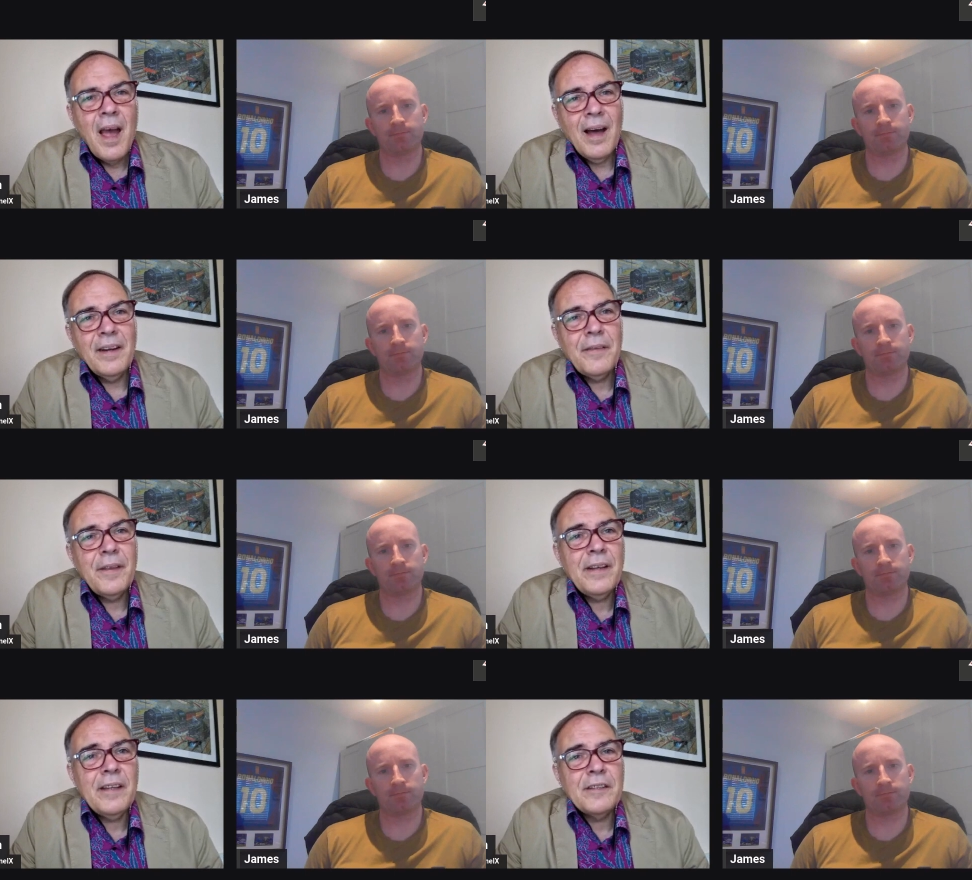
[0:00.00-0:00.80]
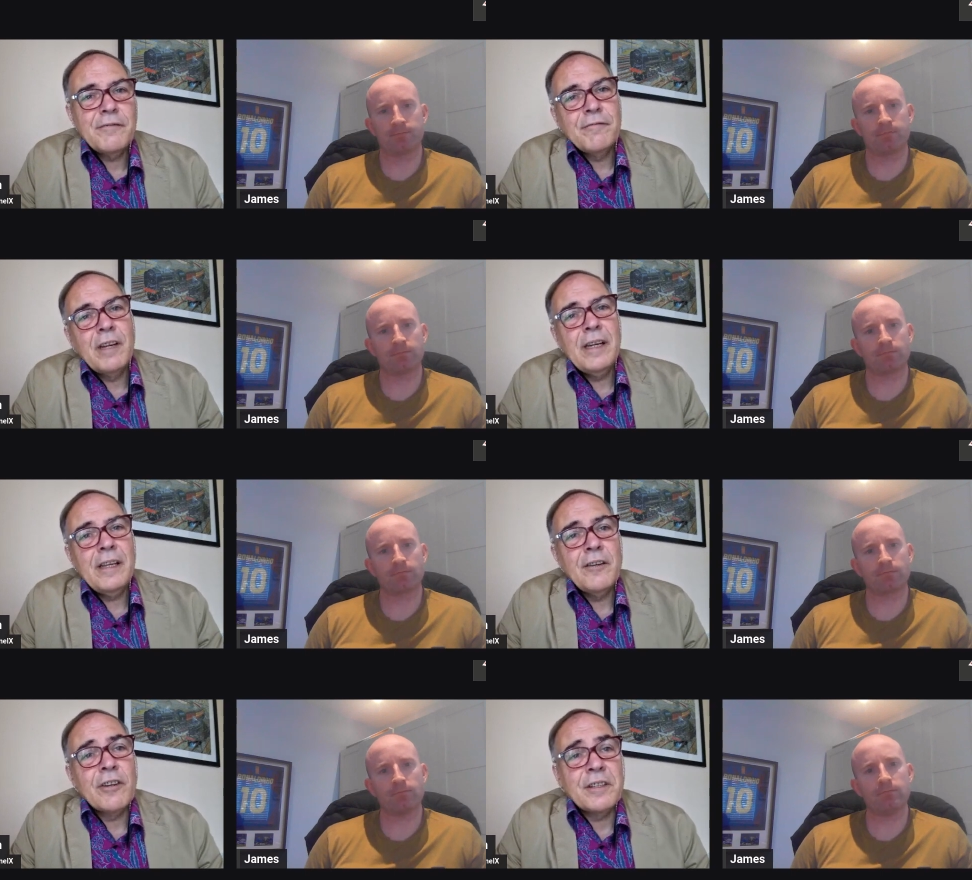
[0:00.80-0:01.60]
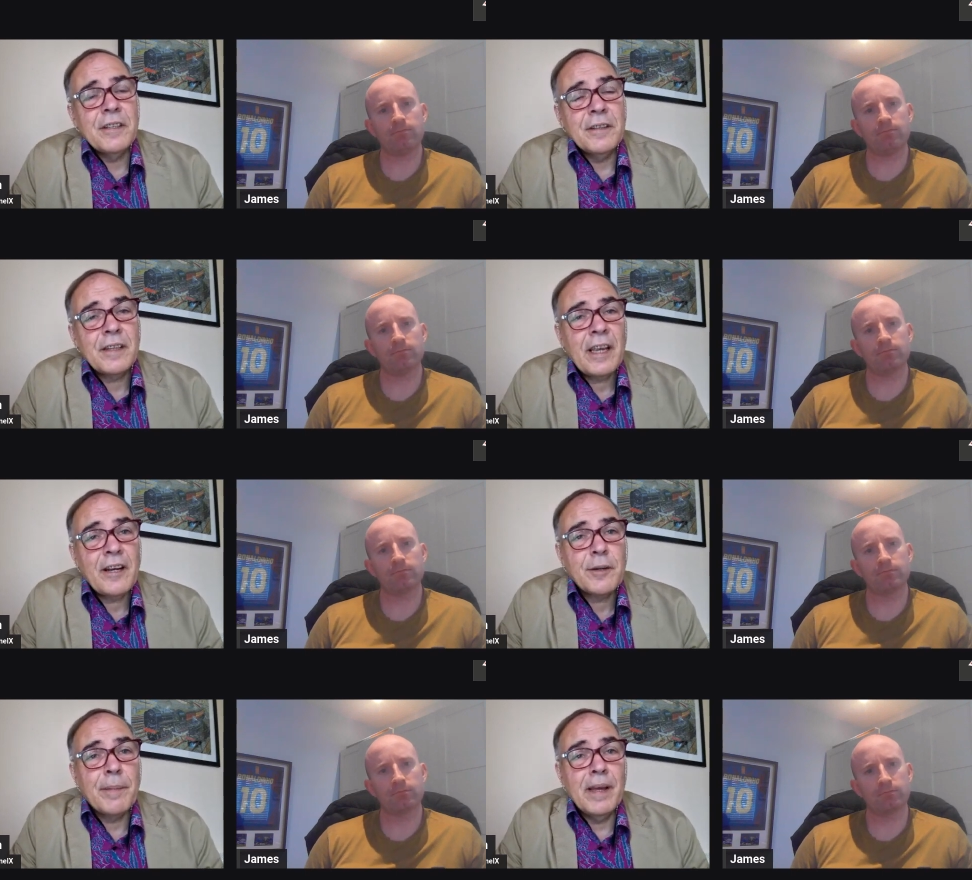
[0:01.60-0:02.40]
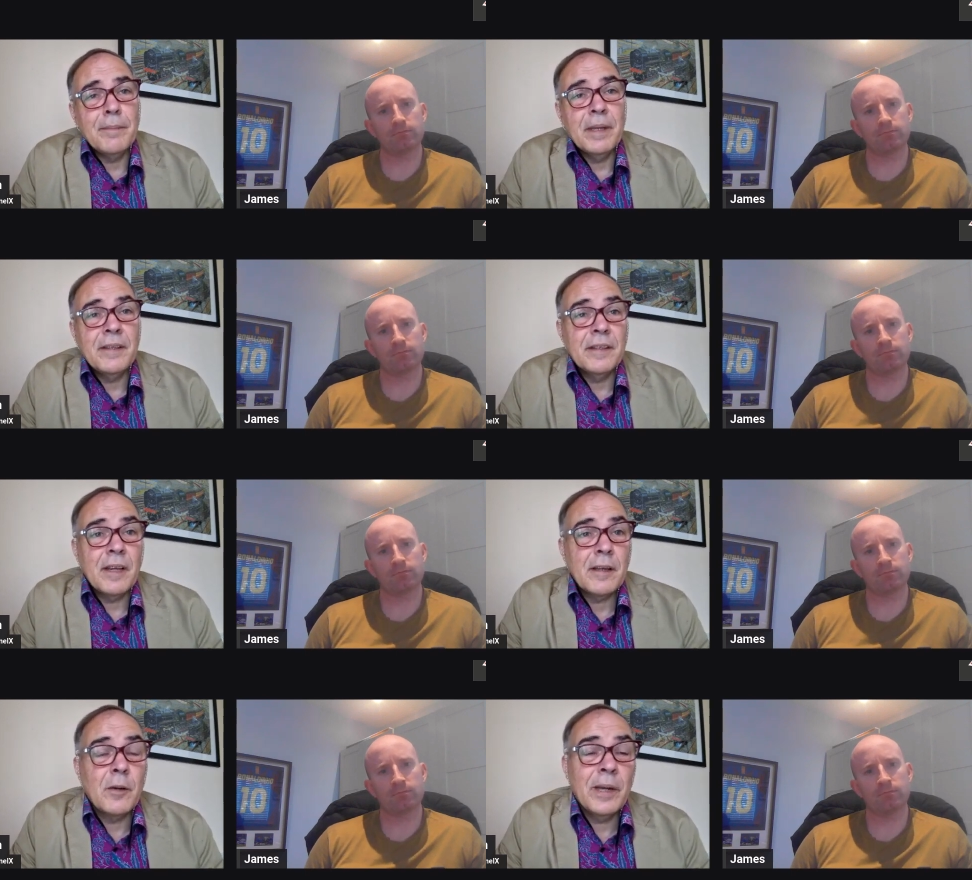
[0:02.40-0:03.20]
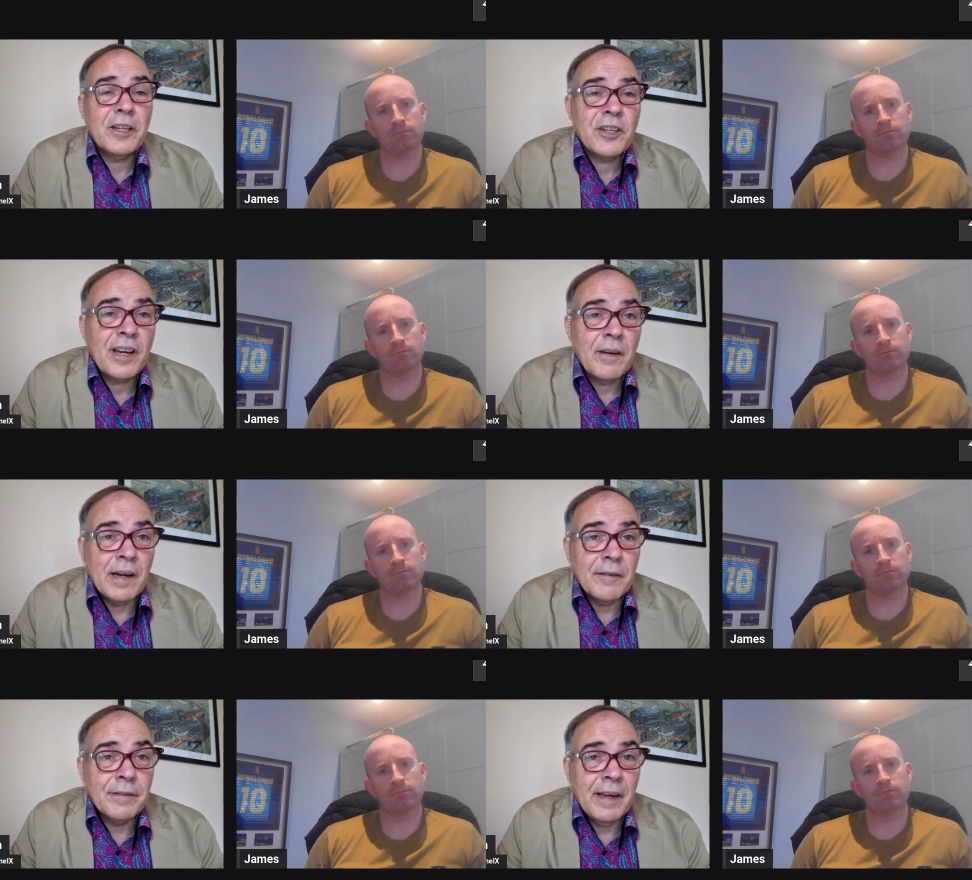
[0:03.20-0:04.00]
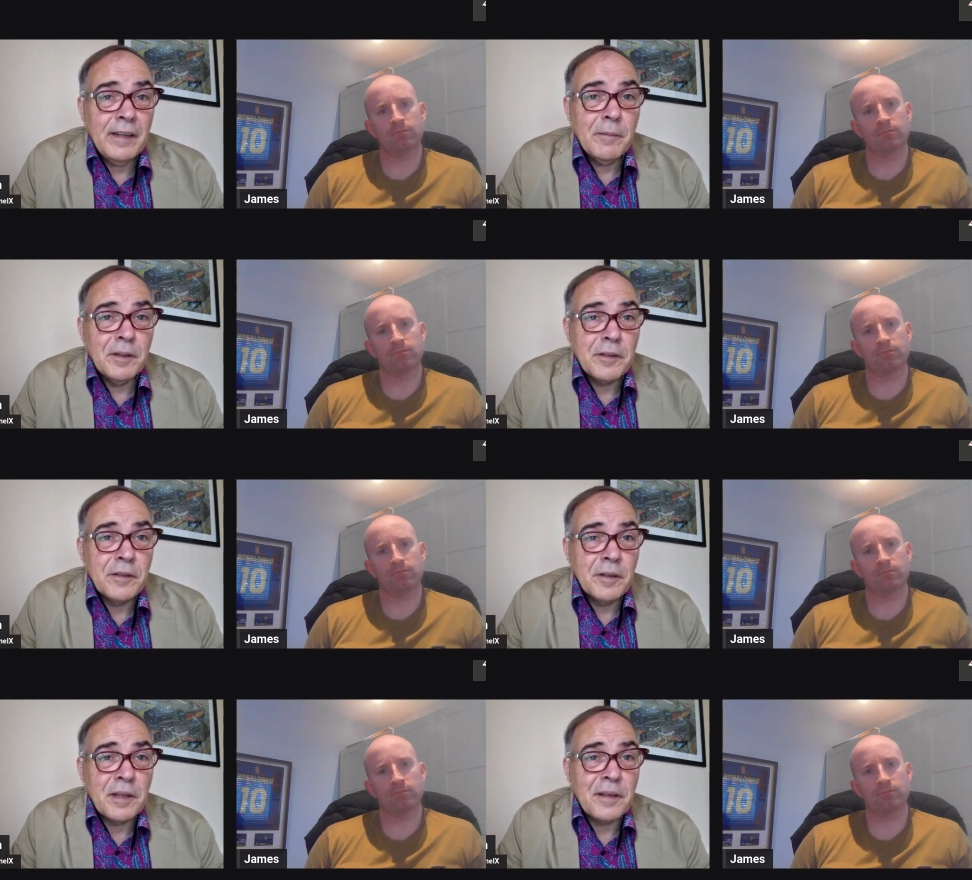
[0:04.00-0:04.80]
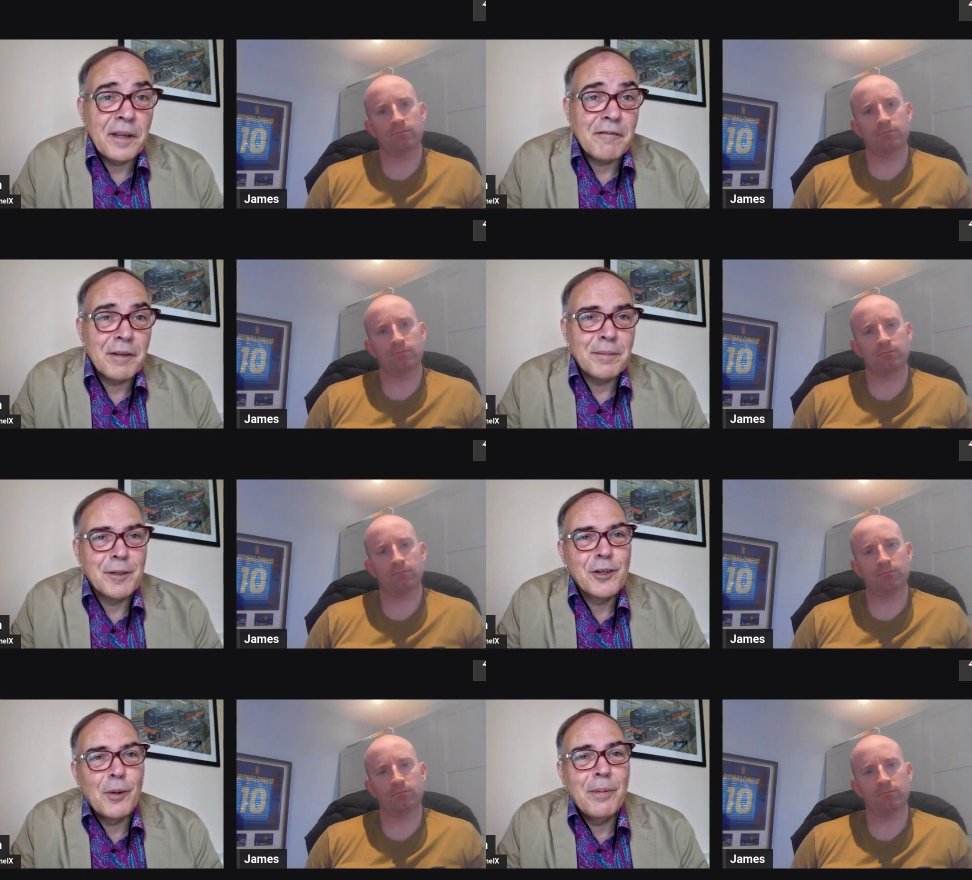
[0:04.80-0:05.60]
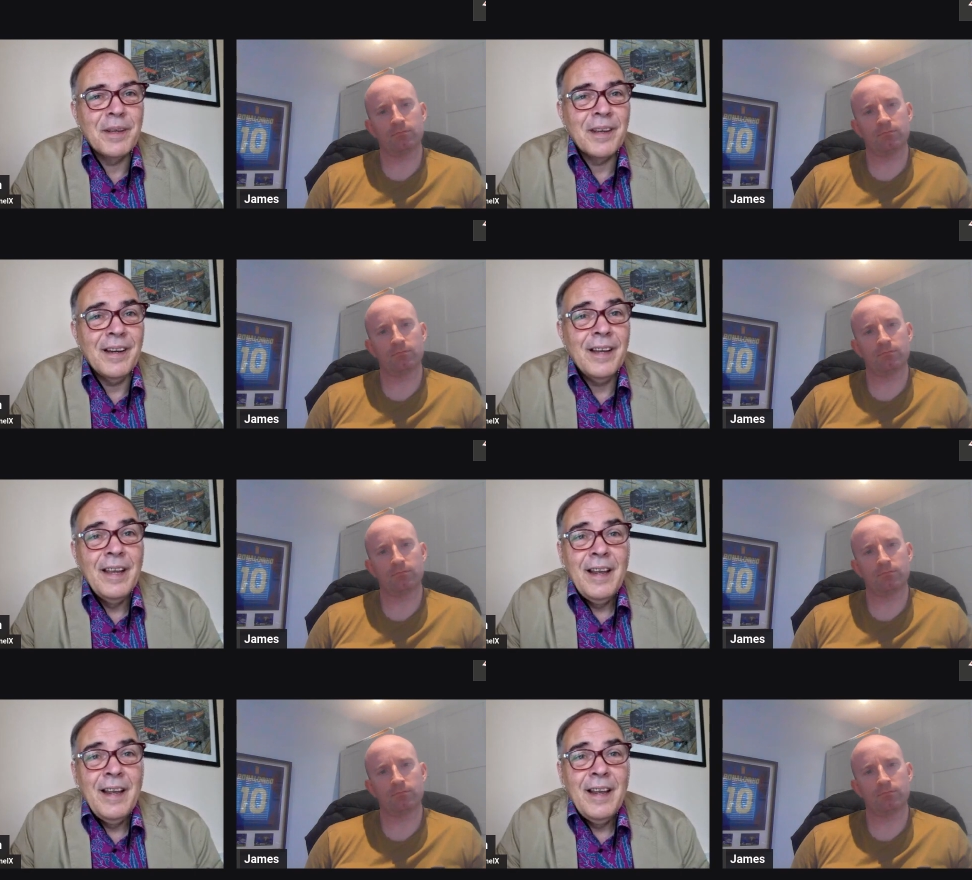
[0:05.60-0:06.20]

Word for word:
Speaker 1: And I think it's really interesting the cashback because a quick shout out for anyone that's not done their Christmas shopping yet.